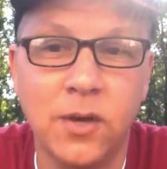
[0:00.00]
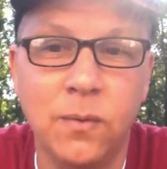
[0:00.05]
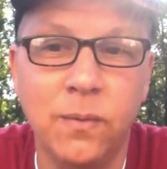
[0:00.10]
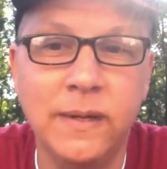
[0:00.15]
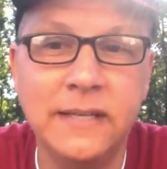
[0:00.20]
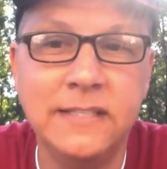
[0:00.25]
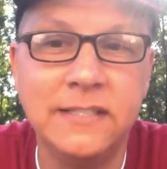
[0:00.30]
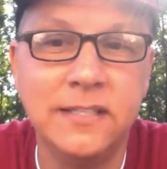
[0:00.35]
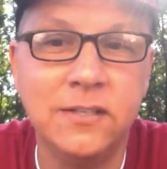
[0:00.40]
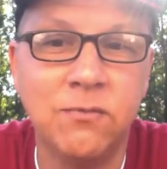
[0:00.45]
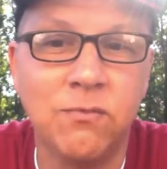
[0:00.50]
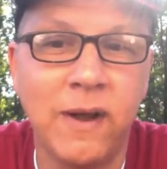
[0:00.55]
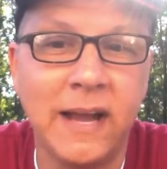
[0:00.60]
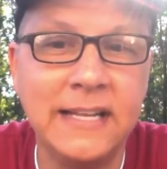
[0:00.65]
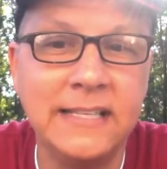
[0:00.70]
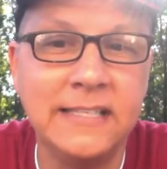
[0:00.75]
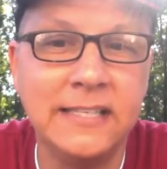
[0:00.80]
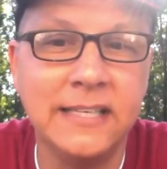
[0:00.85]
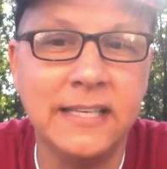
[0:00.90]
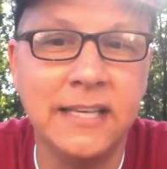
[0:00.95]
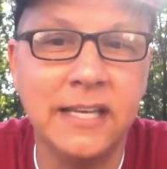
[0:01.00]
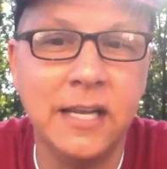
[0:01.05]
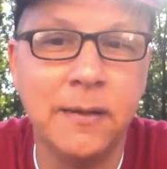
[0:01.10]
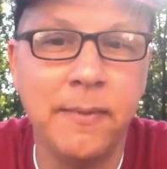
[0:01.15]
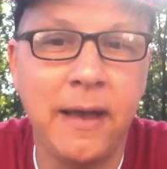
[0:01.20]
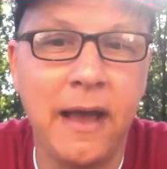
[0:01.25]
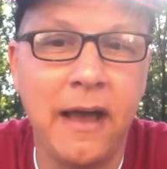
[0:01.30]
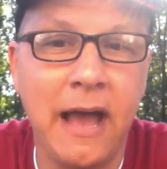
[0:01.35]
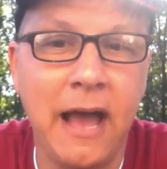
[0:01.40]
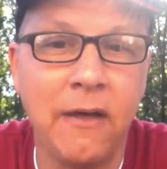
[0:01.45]
Winston writes again
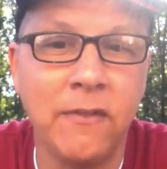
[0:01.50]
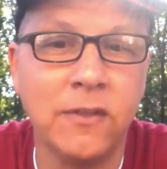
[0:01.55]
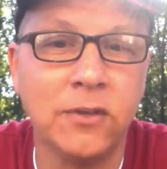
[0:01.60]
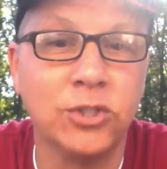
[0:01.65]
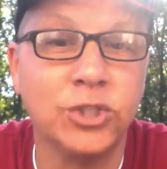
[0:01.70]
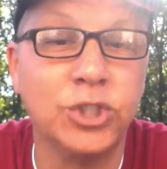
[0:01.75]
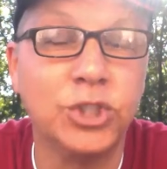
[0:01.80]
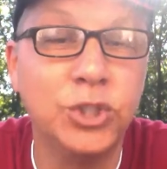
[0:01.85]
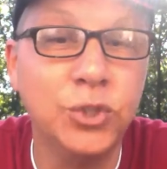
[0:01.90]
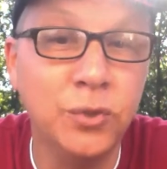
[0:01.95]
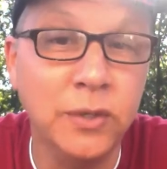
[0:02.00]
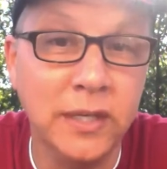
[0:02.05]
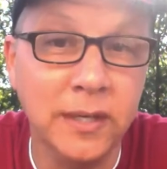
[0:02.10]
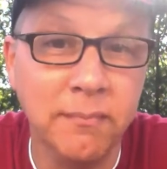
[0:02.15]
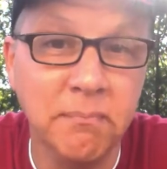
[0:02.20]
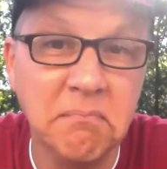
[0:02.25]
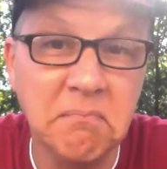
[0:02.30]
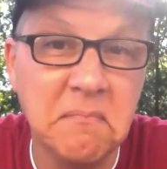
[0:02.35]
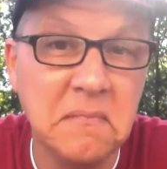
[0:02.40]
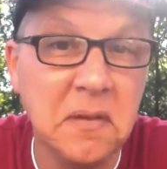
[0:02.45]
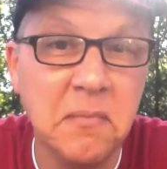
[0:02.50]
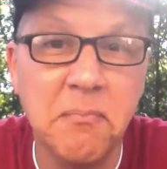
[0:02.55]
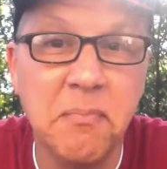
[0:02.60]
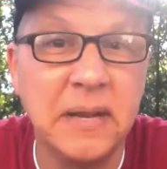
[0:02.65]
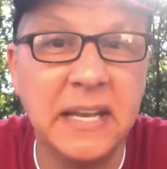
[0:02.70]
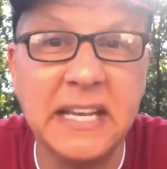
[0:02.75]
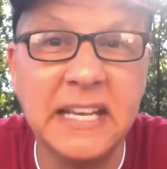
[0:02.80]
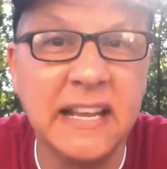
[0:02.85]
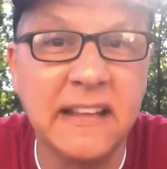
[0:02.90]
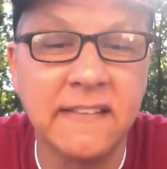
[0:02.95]
about how they'll shoot him,
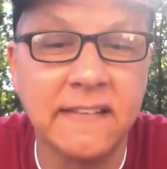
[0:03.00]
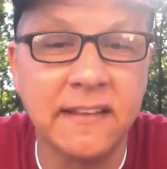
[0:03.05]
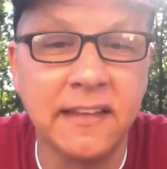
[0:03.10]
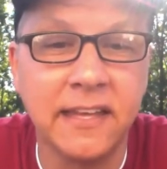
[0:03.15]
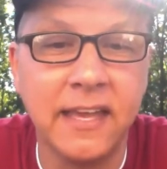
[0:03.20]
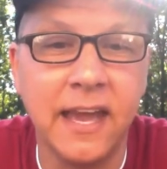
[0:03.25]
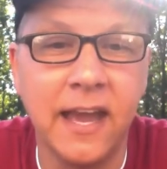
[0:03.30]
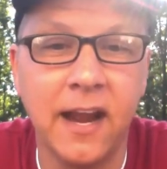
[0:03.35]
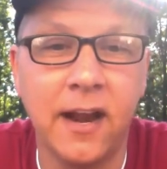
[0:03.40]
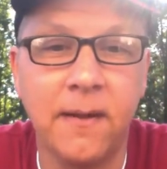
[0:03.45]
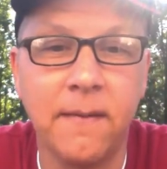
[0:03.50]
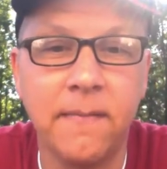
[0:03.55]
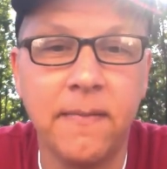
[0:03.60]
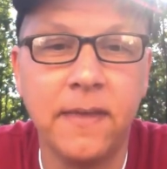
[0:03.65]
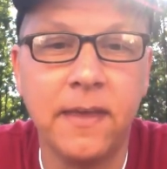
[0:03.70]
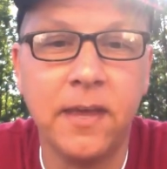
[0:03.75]
but he doesn't care.